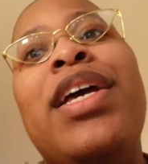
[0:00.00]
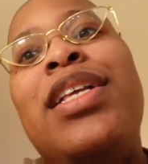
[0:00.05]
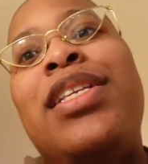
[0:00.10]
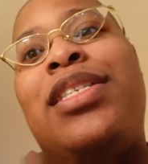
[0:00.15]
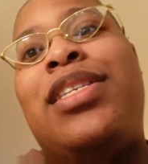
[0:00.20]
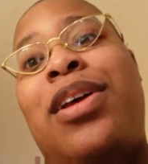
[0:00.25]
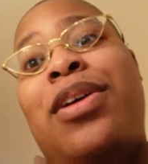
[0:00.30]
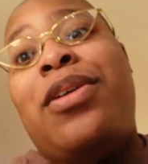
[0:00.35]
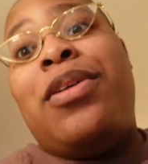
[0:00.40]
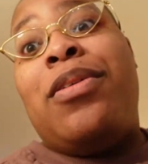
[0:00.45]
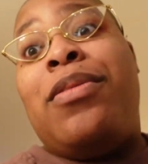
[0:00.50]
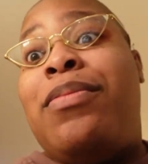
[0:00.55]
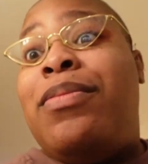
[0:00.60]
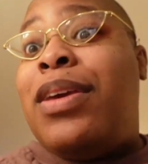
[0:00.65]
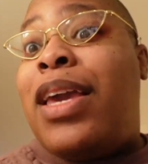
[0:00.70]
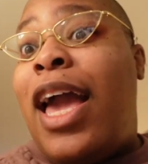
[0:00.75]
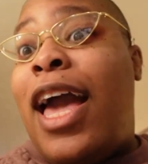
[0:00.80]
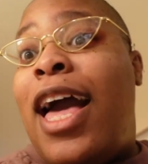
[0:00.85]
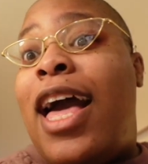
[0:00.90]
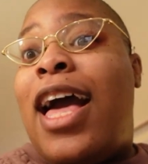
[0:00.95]
So,
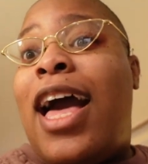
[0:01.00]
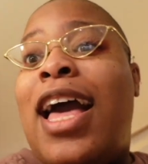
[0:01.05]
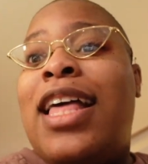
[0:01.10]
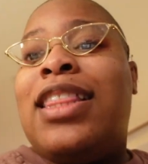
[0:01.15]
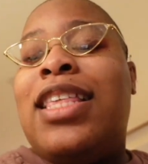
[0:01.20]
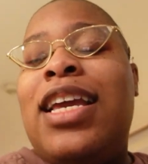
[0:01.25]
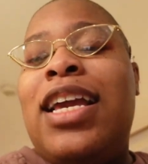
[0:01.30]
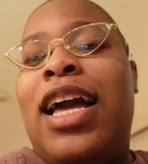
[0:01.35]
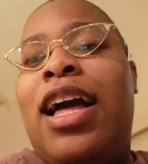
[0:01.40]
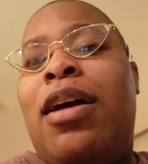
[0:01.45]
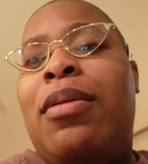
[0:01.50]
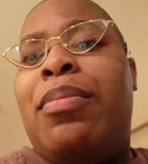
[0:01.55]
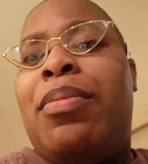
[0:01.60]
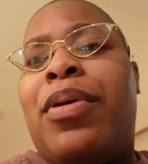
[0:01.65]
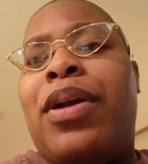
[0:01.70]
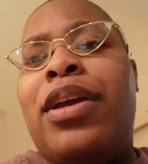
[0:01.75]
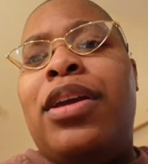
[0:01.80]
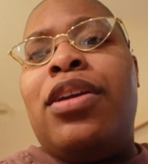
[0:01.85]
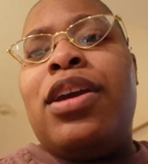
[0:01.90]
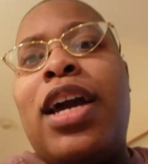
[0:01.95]
yeah, I think I'll
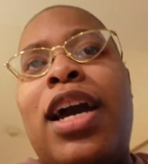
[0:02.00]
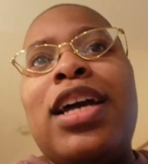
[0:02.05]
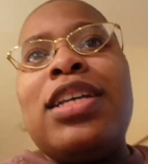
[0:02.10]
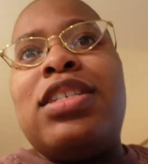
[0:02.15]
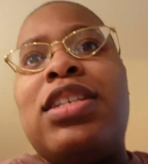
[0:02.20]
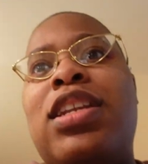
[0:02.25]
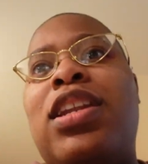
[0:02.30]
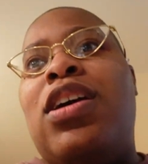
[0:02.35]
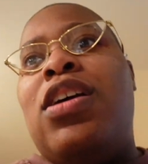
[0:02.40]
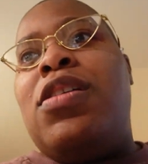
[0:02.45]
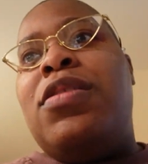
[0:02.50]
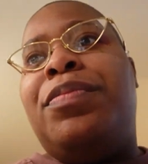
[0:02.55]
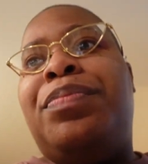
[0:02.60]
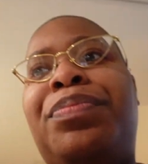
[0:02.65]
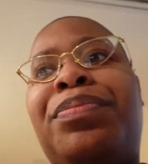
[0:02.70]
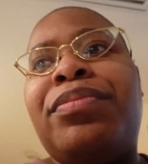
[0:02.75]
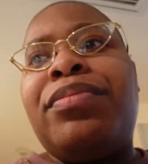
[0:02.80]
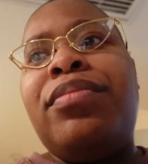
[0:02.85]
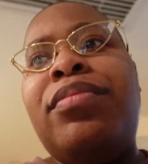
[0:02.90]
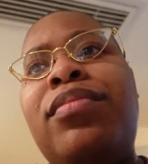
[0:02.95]
bring you guys along,
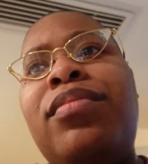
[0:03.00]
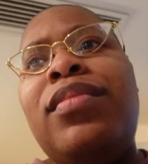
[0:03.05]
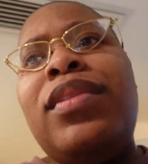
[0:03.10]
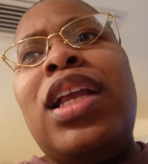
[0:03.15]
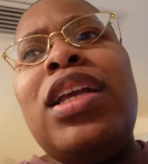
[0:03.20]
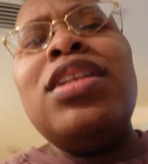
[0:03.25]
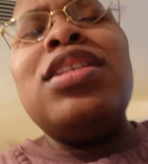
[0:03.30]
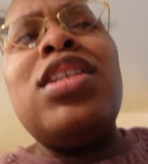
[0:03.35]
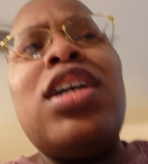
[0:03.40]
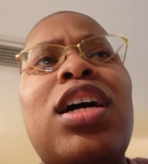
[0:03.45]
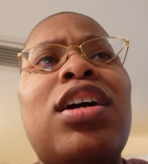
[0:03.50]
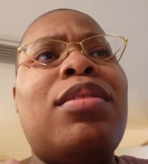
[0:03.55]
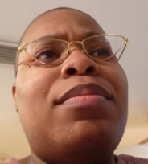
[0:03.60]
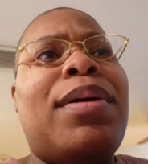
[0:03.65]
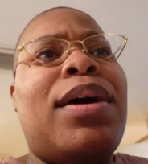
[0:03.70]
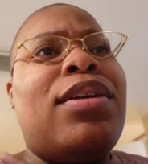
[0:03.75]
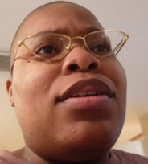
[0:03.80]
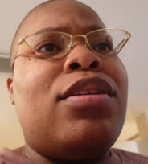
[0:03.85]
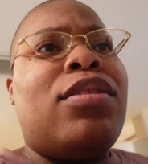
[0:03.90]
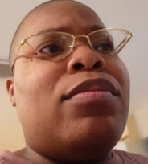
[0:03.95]
talk
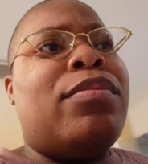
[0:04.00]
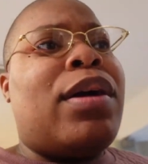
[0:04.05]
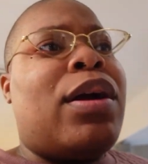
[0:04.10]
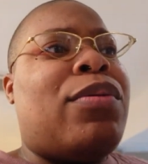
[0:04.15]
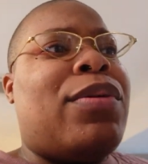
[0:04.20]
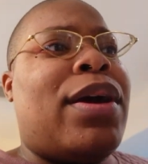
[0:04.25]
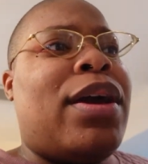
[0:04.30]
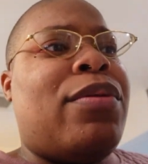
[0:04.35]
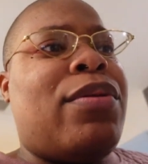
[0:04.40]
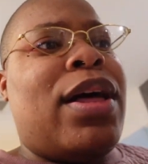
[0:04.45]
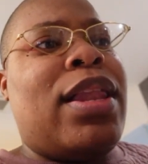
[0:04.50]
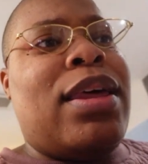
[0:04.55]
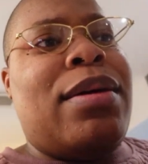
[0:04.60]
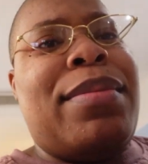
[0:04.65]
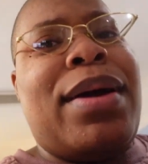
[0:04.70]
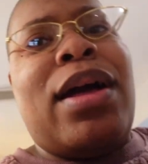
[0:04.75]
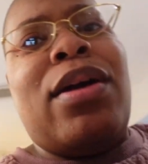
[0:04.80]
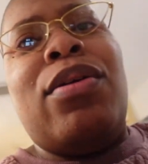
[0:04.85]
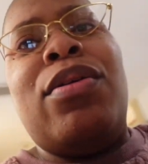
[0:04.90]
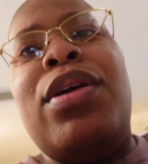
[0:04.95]
about it on my way while I'm
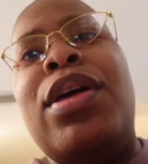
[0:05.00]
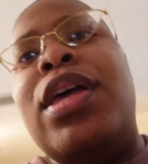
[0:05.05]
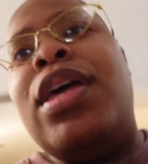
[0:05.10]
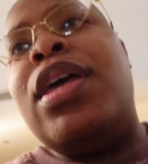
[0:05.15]
out.